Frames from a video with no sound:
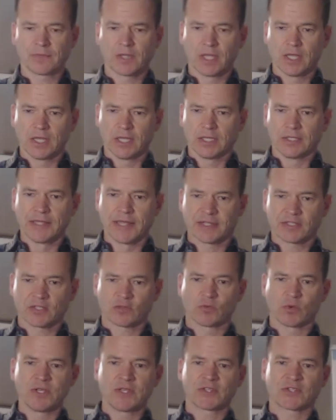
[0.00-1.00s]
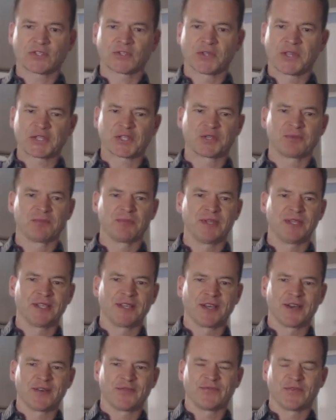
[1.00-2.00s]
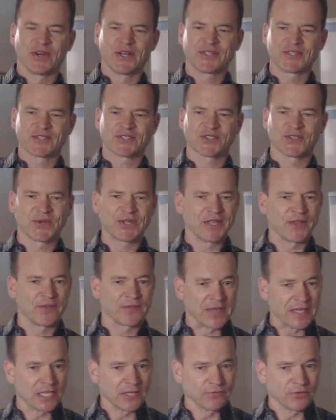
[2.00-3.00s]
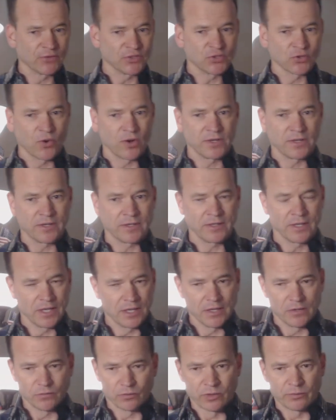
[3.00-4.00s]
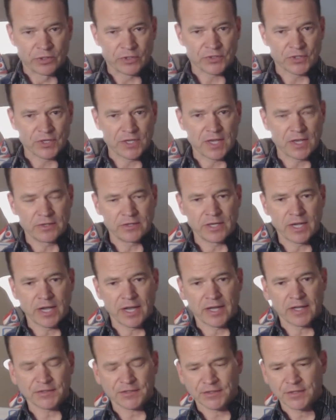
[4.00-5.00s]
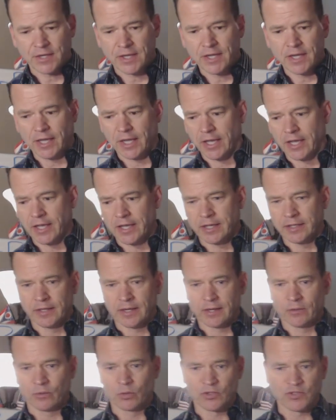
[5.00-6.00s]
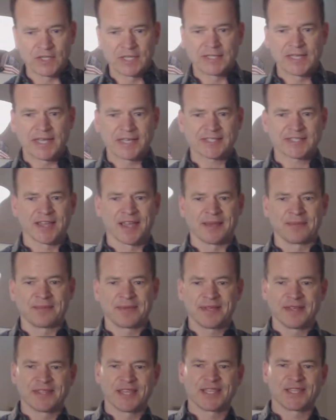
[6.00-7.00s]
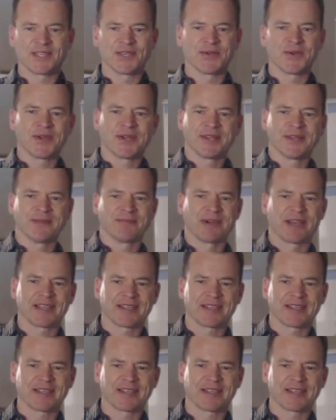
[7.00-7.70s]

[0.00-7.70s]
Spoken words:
next week, so that should be fun. So again, thank you for joining. We appreciate you guys, and we'll see you next time. Thank you. Bye.